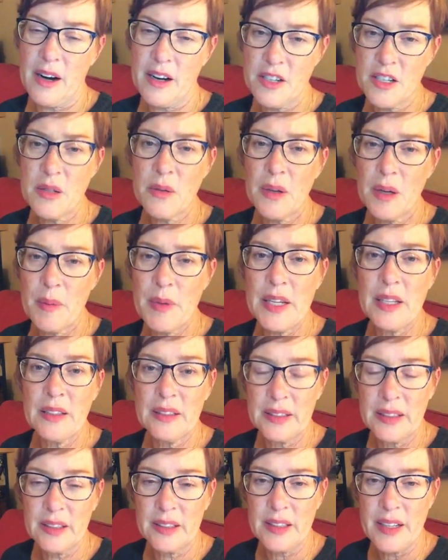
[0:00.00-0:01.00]
I just want to be
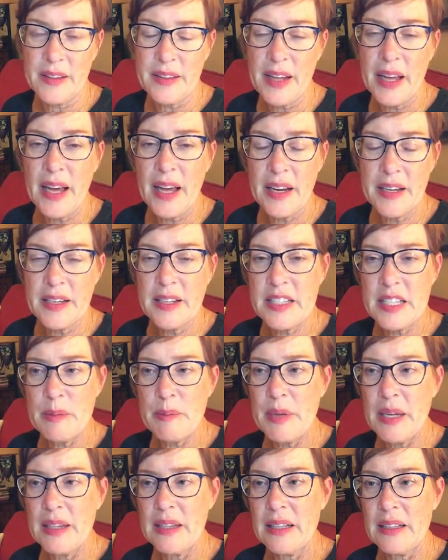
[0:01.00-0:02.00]
clear on that. It
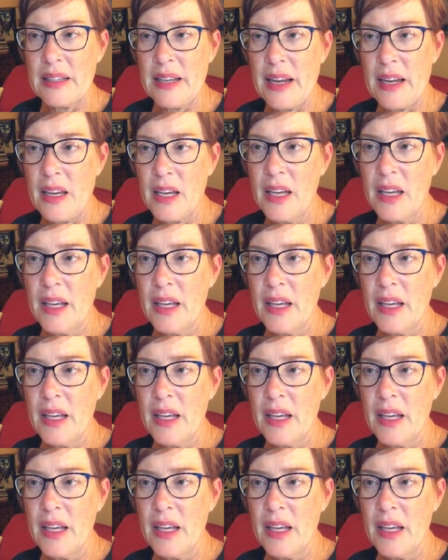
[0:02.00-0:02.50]
doesn't mean that, like,